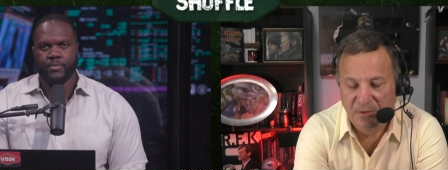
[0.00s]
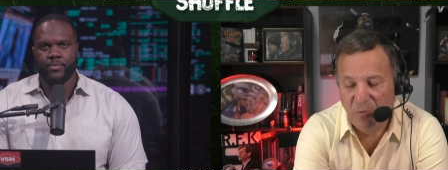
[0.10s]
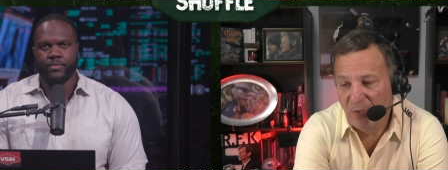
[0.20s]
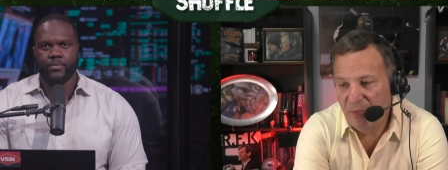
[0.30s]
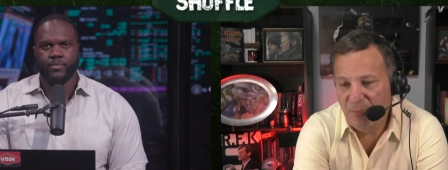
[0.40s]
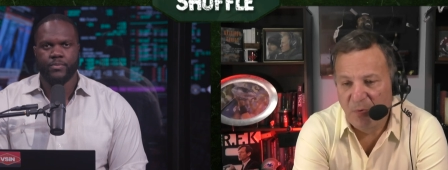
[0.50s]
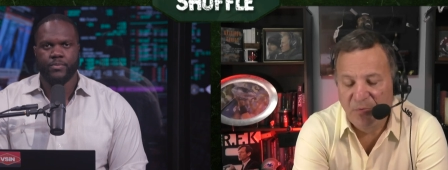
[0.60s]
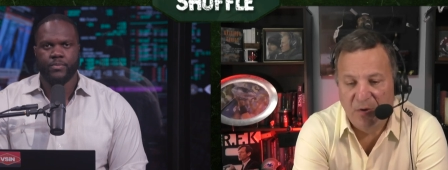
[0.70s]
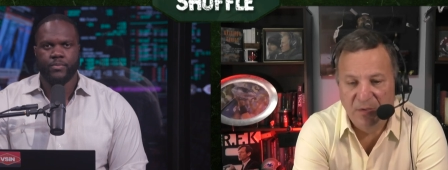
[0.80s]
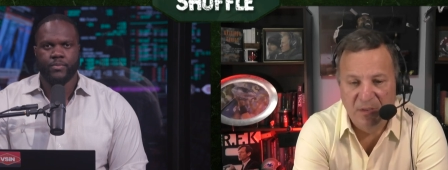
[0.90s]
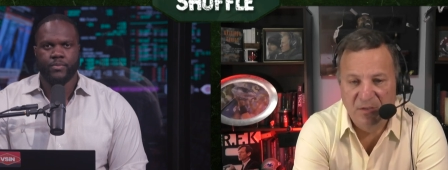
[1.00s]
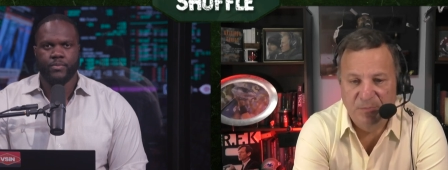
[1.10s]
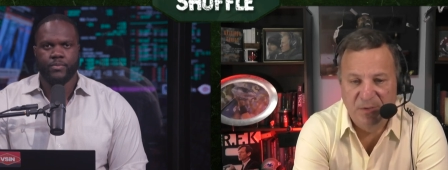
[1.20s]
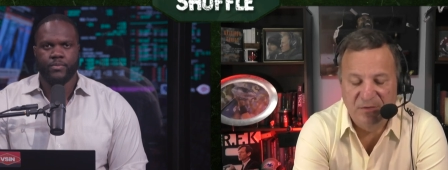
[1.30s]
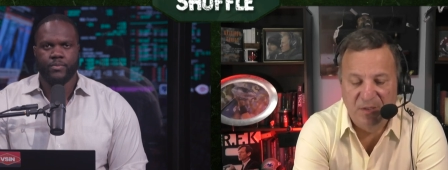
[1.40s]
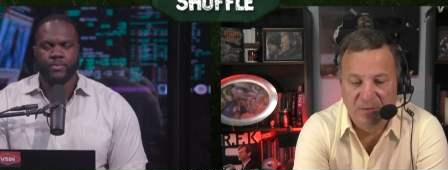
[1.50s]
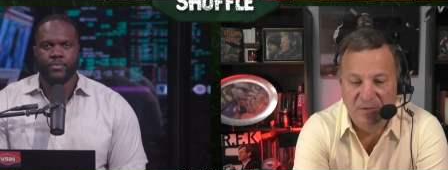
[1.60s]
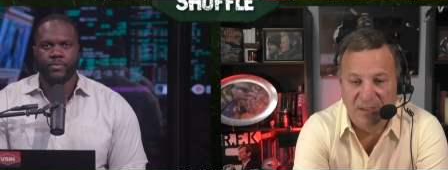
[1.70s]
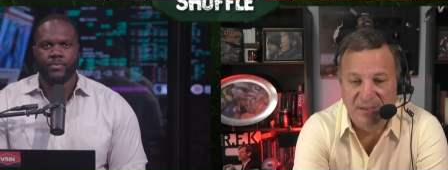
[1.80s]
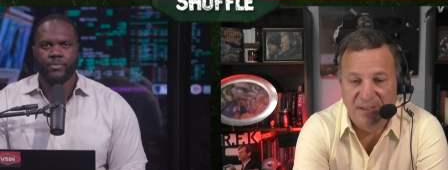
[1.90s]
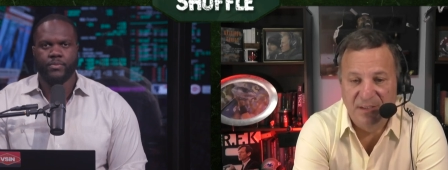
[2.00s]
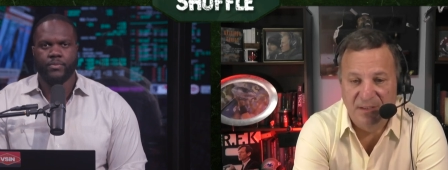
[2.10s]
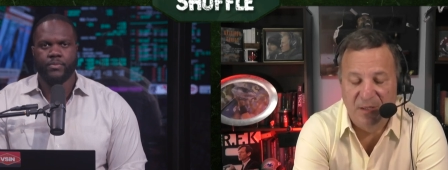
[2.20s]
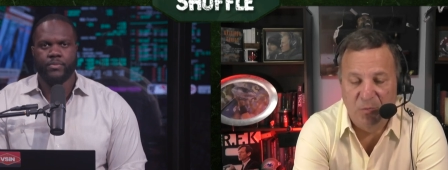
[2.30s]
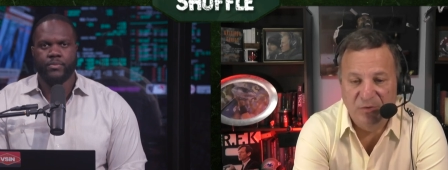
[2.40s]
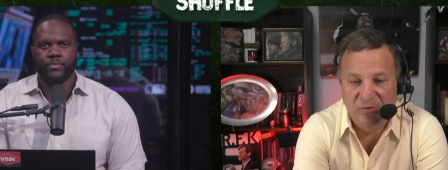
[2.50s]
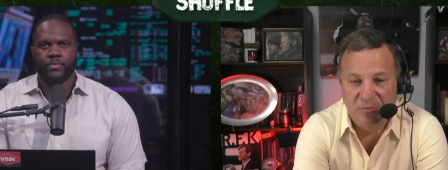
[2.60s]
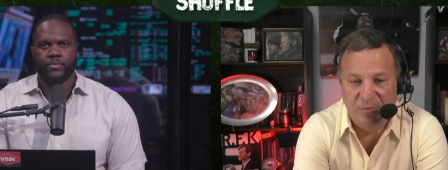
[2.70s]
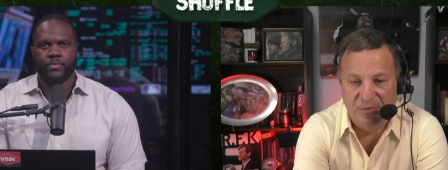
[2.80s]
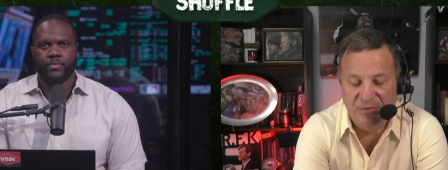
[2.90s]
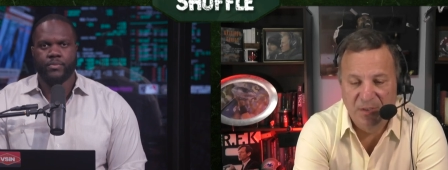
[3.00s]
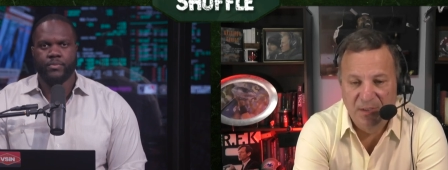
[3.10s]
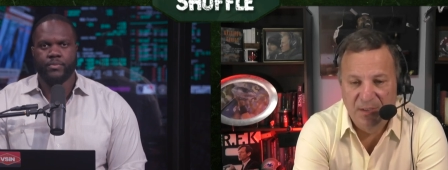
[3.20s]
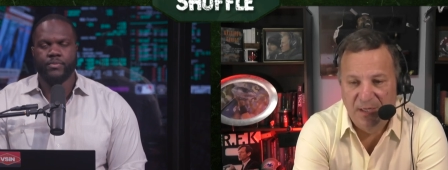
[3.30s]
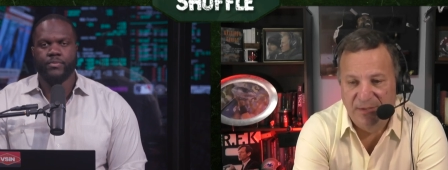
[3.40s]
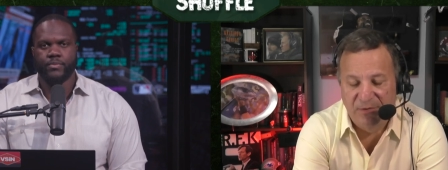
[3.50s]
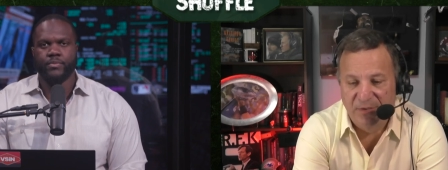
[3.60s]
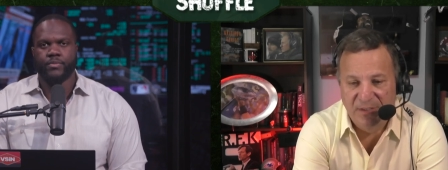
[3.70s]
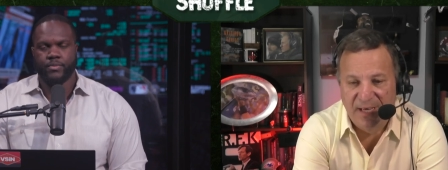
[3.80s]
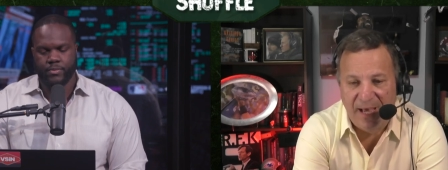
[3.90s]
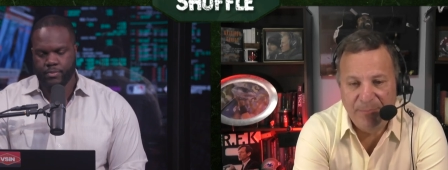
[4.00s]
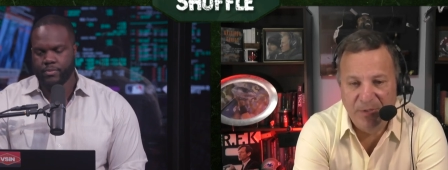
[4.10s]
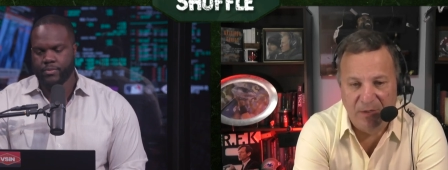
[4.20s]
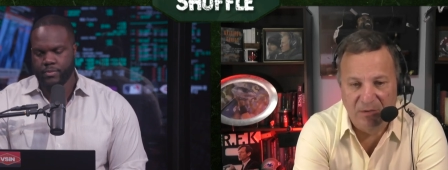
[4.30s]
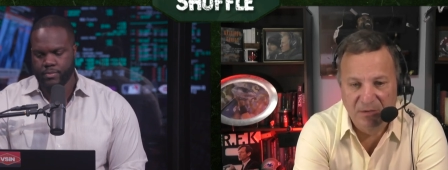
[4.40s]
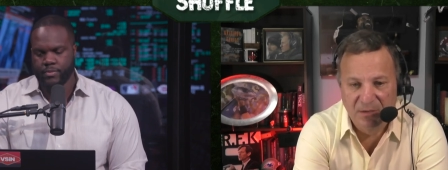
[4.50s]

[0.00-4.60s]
Speaker 1: Well, they're both on the list because they, they did it. They won Super Bowls, mm-hmm. and they're in cap hell.